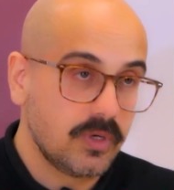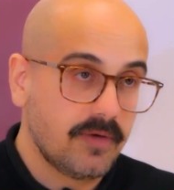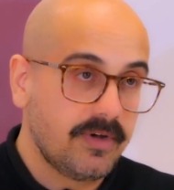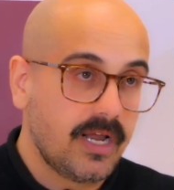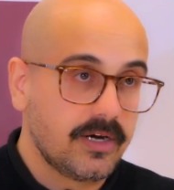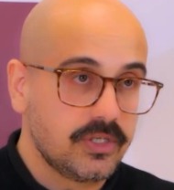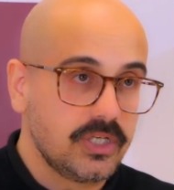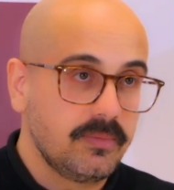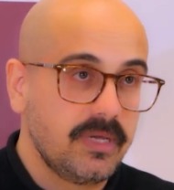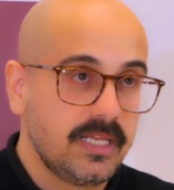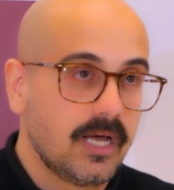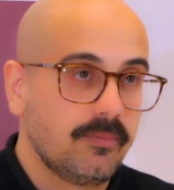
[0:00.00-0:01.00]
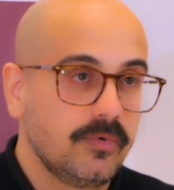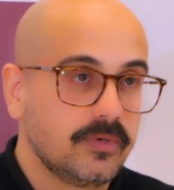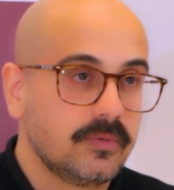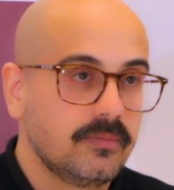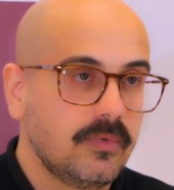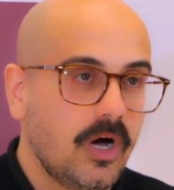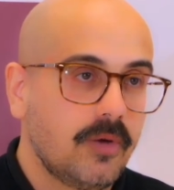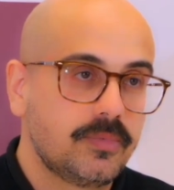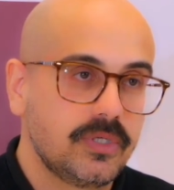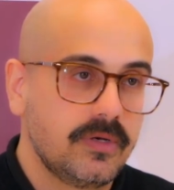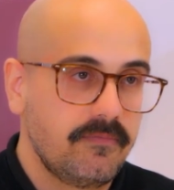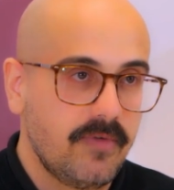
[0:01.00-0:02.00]
you have an RGBW
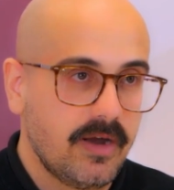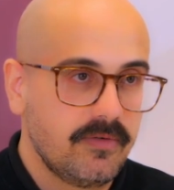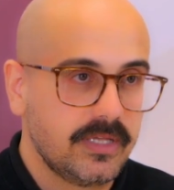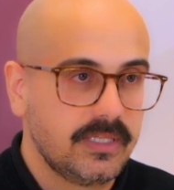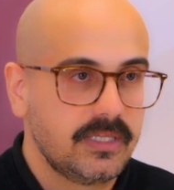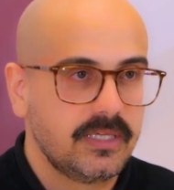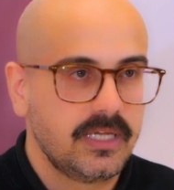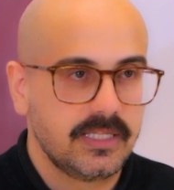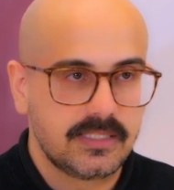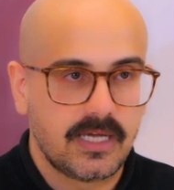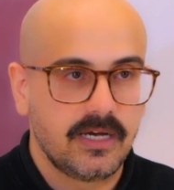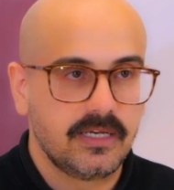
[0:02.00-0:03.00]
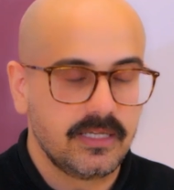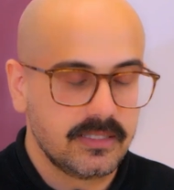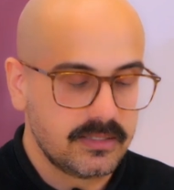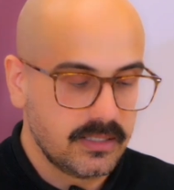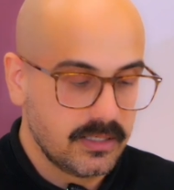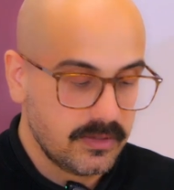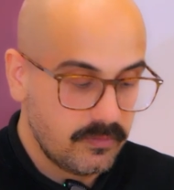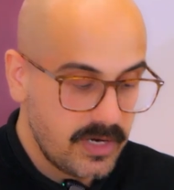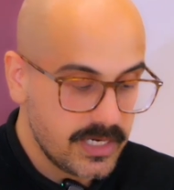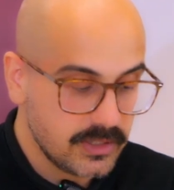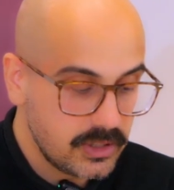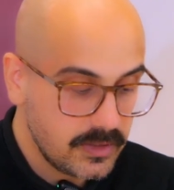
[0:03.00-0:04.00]
option and variant inside this
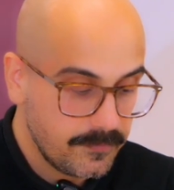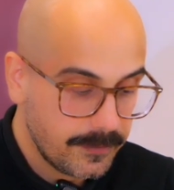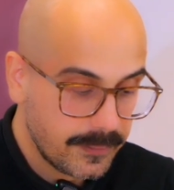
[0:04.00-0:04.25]
range.